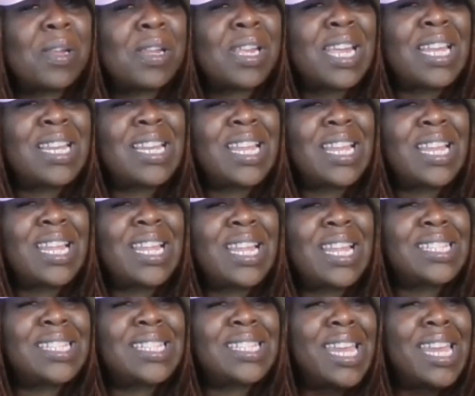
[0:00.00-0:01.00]
and they
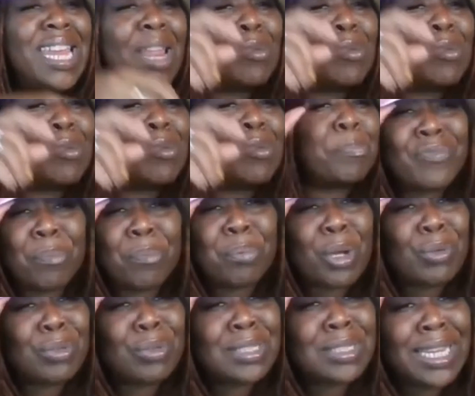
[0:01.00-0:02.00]
said it was
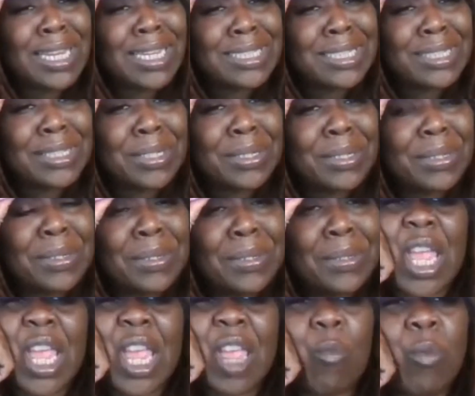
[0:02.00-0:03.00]
peaceful protest.
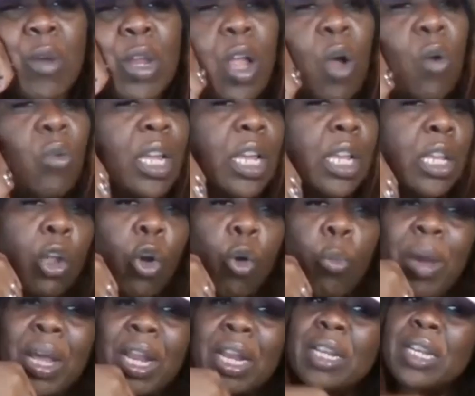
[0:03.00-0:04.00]
If we don't get no
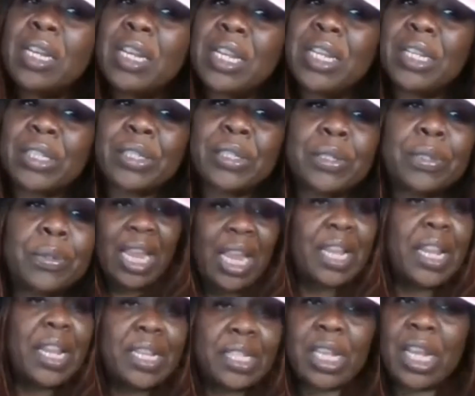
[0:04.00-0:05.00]
better than this in
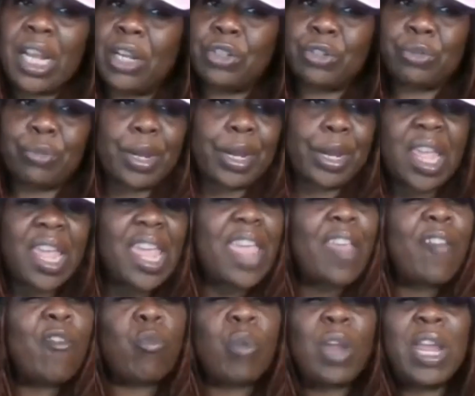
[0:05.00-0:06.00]
this country,
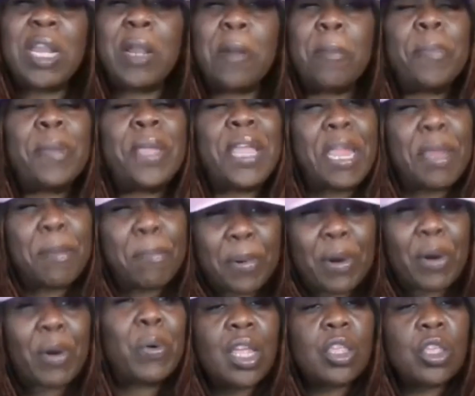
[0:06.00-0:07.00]
if we the
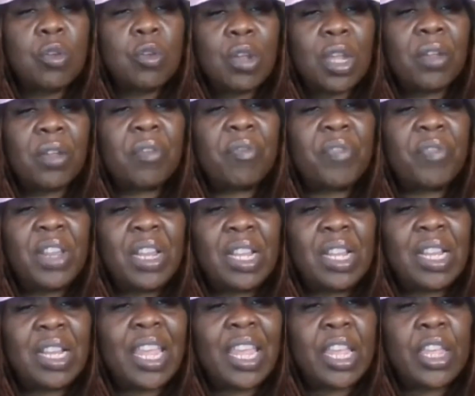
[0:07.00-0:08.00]
people, you can feel
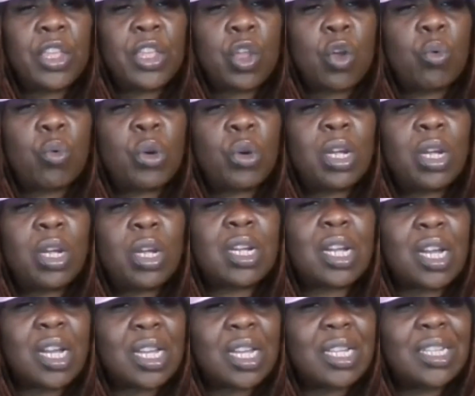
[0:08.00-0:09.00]
it in your
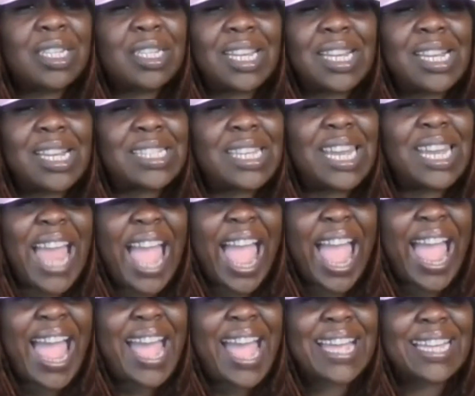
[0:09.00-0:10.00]
gut that it's
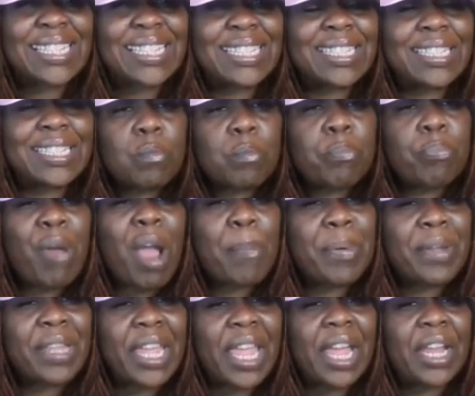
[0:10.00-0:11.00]
lies,
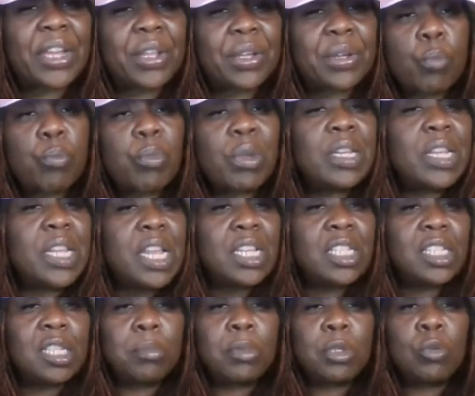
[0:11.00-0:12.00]
propaganda. We need
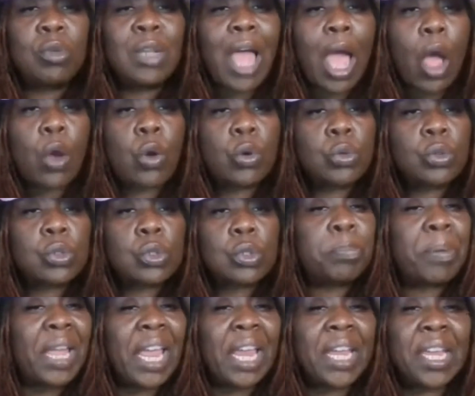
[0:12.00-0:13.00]
some new laws,
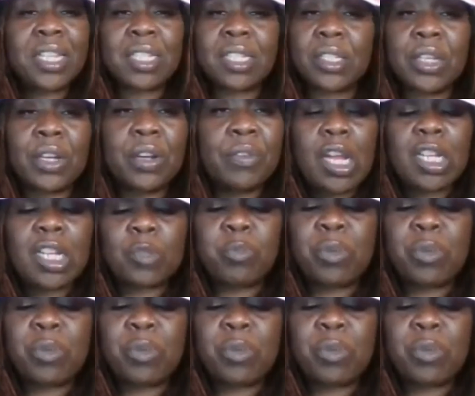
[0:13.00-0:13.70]
ban this stuff. Because